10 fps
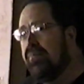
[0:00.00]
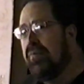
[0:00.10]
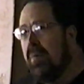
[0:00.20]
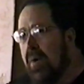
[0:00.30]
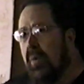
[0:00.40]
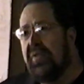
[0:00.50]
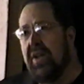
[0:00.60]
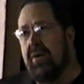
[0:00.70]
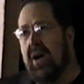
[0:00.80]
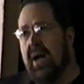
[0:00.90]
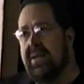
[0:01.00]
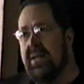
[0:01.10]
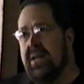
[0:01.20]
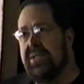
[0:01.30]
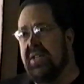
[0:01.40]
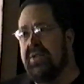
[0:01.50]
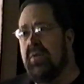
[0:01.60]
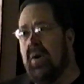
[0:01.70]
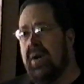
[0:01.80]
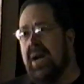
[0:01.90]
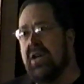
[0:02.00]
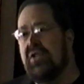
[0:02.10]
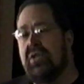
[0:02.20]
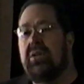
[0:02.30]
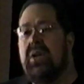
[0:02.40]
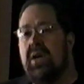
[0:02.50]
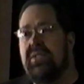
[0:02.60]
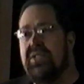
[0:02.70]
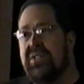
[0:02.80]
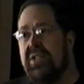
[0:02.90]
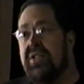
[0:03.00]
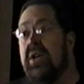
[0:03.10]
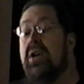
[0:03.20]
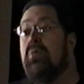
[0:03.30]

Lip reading: promote their ideas into our national consciousness